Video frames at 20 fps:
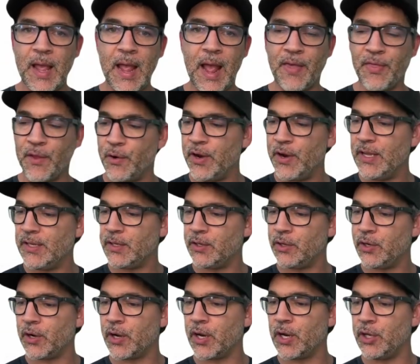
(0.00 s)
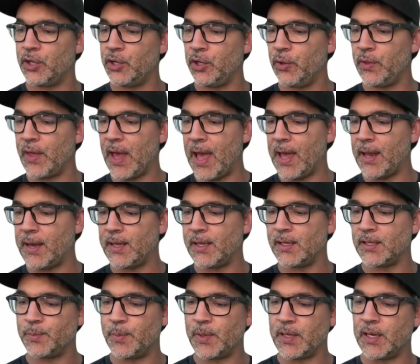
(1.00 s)
And the reason you're going to do that
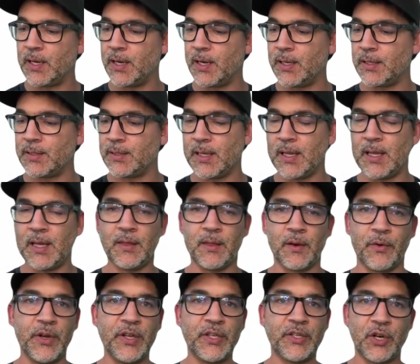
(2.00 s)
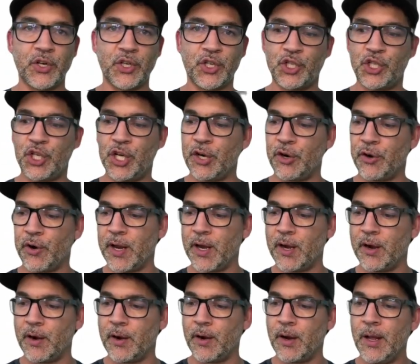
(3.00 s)
is because in the research
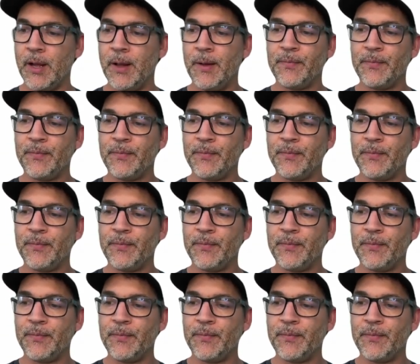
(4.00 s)
generator,